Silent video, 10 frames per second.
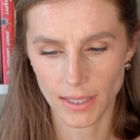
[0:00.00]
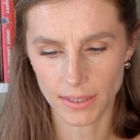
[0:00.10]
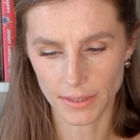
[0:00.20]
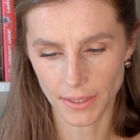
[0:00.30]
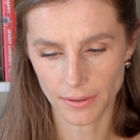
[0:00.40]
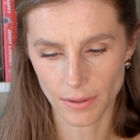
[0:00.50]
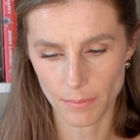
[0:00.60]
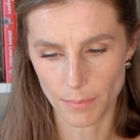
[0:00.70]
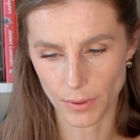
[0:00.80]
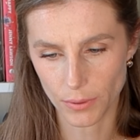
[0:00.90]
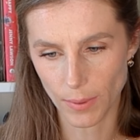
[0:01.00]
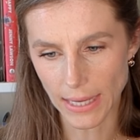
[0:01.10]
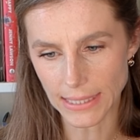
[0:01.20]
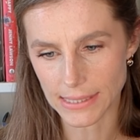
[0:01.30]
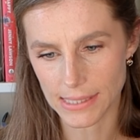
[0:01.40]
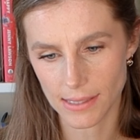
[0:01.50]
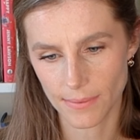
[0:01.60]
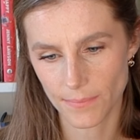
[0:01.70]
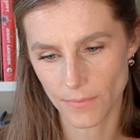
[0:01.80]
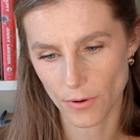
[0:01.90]
Clear Book Weight
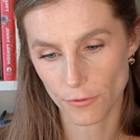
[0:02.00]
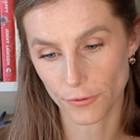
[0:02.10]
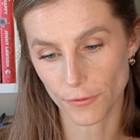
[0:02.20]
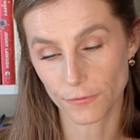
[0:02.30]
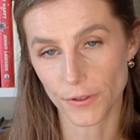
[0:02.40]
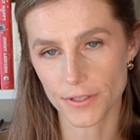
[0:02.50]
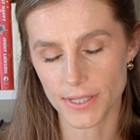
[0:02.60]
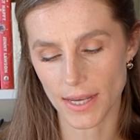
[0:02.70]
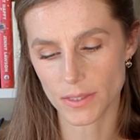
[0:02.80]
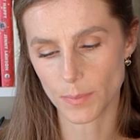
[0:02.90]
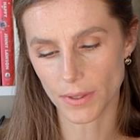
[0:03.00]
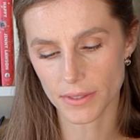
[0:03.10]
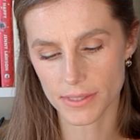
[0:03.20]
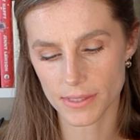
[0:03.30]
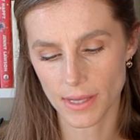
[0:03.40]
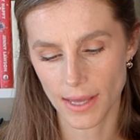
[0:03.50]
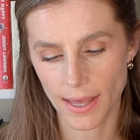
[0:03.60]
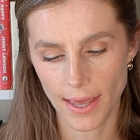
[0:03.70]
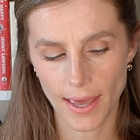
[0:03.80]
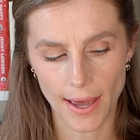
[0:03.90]
for full-size books.
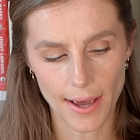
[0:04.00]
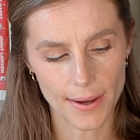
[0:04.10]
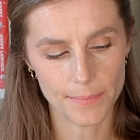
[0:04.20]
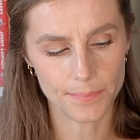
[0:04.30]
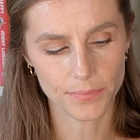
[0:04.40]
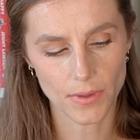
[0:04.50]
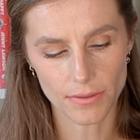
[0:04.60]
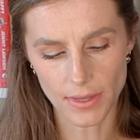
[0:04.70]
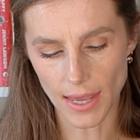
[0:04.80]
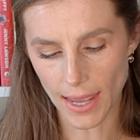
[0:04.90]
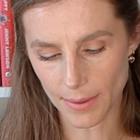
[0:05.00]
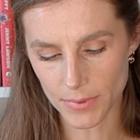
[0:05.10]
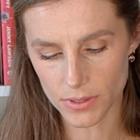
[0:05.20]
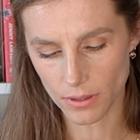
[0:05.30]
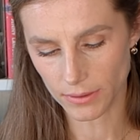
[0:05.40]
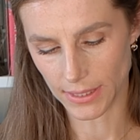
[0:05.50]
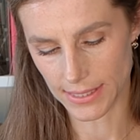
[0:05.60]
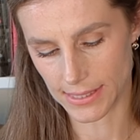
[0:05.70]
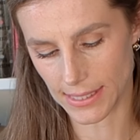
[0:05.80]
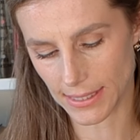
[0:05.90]
The Amazon
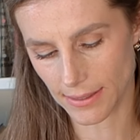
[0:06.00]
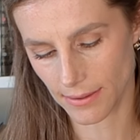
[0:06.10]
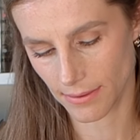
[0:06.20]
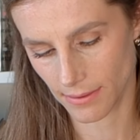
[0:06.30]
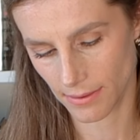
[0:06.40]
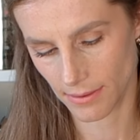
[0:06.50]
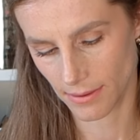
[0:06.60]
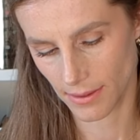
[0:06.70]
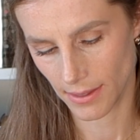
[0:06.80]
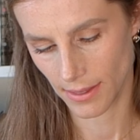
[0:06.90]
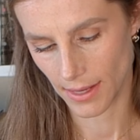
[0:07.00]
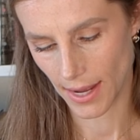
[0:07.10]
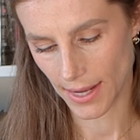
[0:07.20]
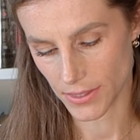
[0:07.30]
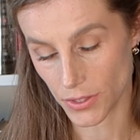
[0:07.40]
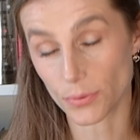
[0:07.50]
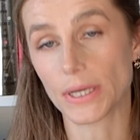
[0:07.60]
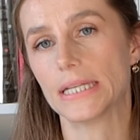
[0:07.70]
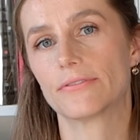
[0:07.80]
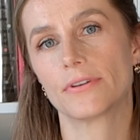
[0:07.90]
listing has
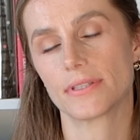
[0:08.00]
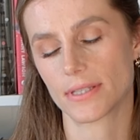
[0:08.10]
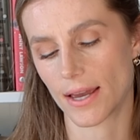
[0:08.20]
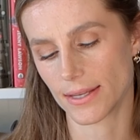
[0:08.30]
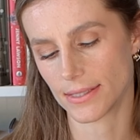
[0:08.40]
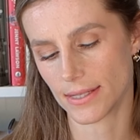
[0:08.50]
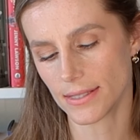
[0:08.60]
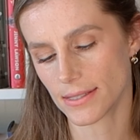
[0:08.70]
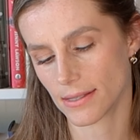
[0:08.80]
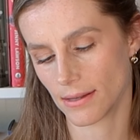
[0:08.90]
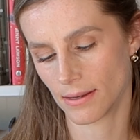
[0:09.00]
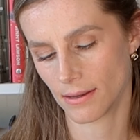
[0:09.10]
3 different sizes,